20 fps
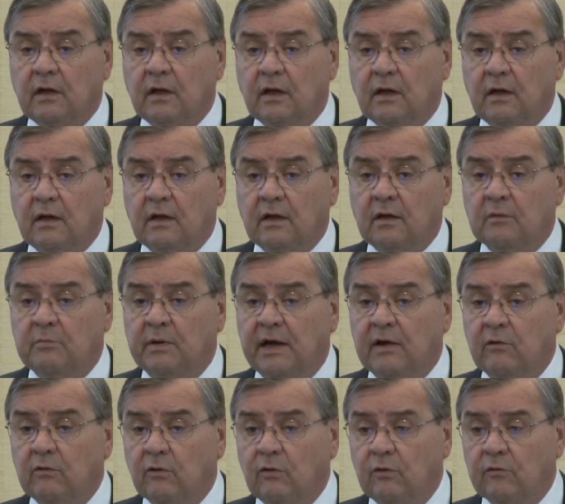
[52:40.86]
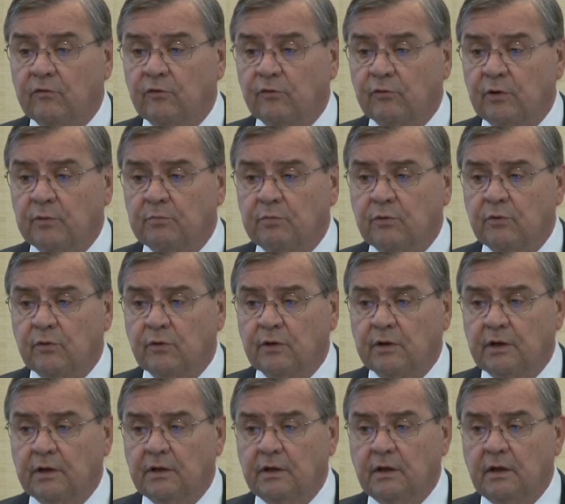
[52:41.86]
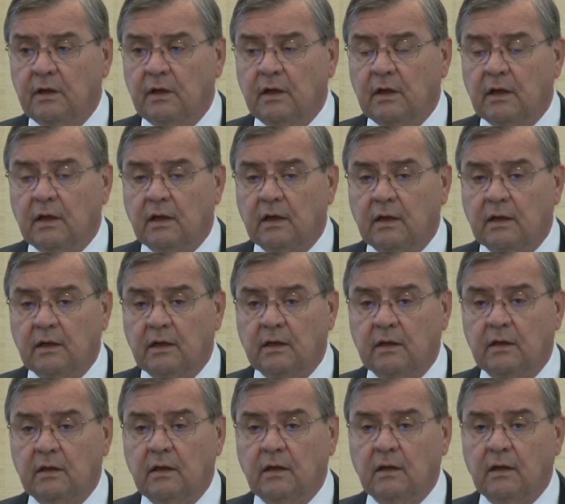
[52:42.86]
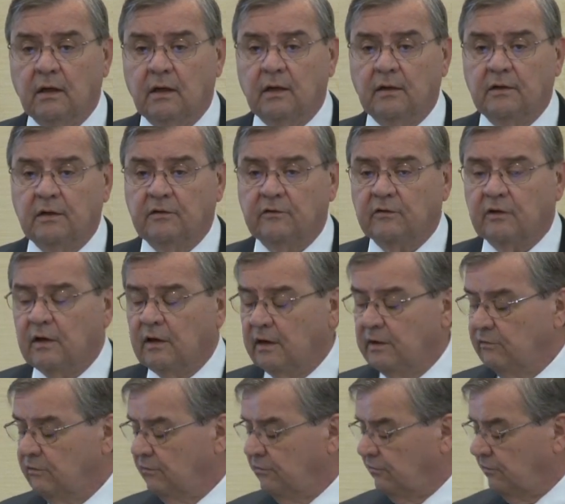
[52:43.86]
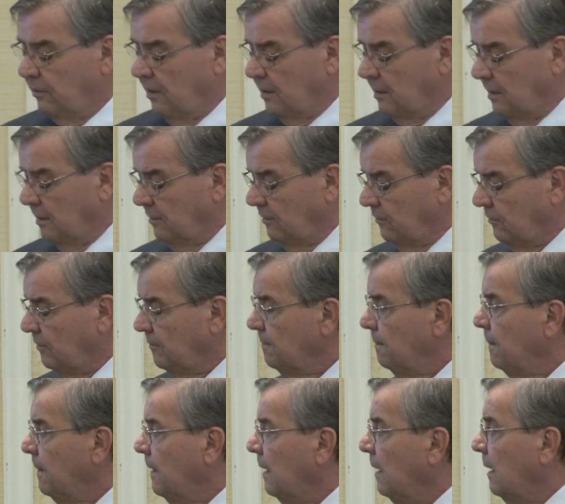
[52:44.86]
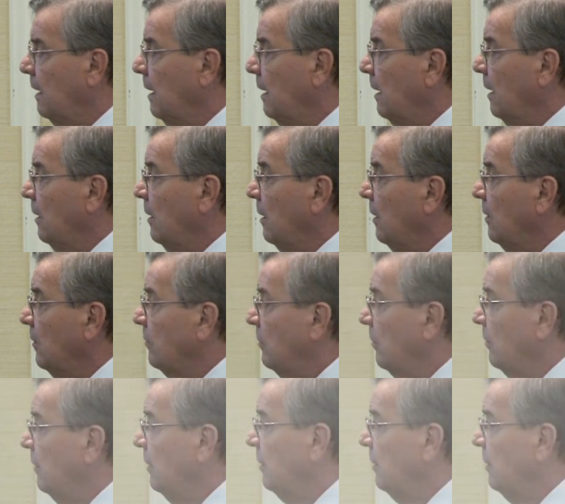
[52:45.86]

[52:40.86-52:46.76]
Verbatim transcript: uh, about overreporting uh, in uh, these kinds of settings. So